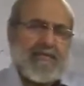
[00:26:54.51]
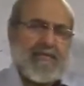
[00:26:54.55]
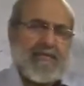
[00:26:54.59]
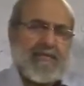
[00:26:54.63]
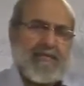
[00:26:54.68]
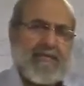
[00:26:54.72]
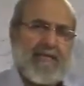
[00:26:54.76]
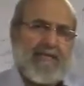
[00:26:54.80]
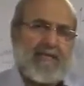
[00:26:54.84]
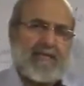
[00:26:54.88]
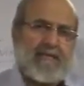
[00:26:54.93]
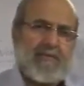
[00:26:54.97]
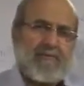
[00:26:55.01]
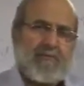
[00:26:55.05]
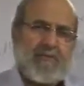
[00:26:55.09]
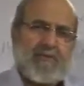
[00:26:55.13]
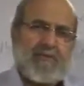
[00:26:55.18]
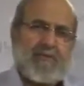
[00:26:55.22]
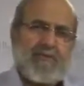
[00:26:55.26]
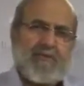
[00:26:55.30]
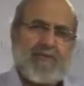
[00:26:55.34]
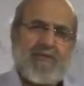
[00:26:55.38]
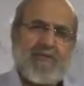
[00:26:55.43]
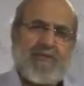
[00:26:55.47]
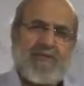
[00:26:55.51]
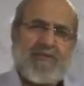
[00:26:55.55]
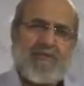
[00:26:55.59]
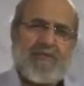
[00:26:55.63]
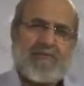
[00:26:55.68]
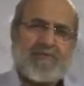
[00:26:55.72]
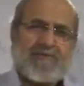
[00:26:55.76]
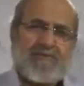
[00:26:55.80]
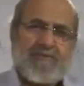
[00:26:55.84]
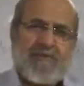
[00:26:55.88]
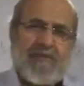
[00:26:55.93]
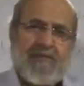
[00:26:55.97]
and that is the
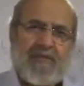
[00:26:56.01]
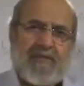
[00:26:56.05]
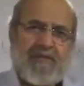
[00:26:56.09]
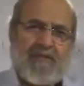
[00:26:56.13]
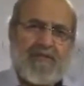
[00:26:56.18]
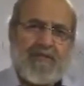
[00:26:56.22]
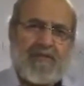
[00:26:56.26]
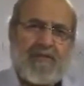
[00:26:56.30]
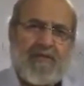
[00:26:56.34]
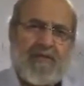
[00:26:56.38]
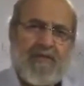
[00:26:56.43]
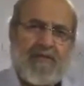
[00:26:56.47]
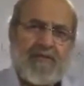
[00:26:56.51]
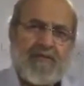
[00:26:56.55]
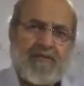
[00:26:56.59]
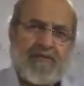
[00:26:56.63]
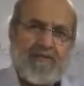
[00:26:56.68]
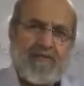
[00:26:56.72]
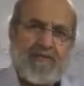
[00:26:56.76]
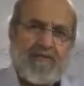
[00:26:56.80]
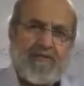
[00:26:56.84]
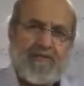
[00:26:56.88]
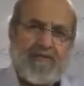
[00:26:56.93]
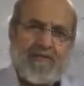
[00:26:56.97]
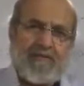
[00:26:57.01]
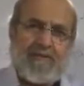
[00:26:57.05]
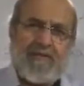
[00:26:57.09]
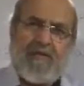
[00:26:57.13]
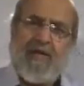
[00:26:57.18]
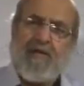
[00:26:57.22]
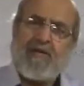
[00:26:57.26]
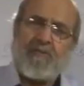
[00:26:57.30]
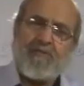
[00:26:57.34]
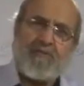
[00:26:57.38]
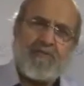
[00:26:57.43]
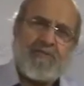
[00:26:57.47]
possibility that
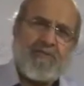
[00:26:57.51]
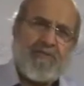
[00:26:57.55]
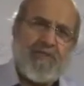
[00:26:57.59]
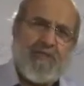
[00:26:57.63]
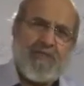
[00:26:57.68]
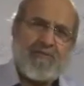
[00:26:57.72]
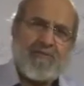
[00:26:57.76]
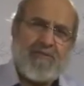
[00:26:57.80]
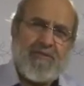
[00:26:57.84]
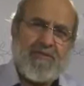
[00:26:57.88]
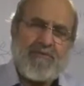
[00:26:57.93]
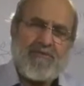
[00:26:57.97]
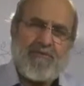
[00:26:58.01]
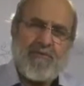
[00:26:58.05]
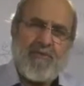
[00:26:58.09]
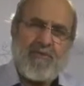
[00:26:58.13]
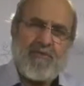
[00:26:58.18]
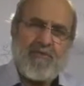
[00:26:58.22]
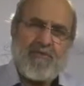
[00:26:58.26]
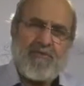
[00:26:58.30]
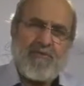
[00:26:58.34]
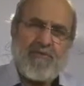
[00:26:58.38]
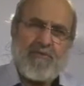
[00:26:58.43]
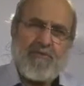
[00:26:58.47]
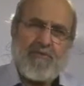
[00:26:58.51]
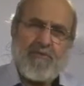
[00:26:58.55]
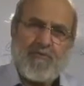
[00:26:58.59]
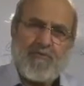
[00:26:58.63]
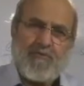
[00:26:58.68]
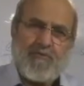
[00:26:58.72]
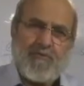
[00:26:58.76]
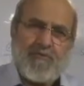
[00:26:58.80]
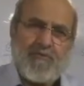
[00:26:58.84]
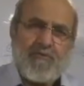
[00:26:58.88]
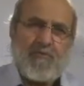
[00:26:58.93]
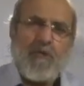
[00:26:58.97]
nouns come in the form of
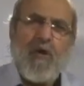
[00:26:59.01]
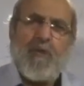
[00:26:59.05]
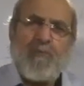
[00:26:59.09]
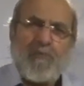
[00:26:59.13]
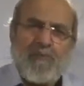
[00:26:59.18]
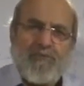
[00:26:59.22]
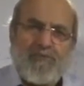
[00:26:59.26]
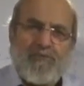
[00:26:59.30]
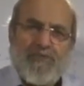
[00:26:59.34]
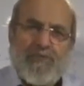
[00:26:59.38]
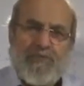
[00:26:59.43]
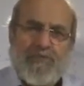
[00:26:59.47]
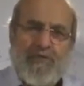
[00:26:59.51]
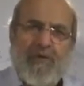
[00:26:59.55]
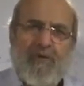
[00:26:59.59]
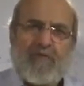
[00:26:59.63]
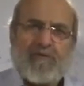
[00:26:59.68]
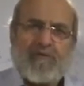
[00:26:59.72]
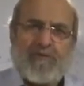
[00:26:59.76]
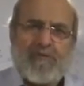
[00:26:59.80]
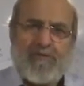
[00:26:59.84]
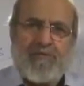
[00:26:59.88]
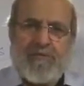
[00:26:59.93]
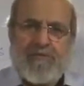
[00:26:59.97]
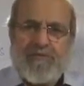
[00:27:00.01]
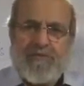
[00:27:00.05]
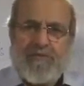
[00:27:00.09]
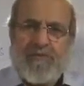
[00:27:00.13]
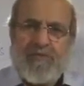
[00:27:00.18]
composite nouns.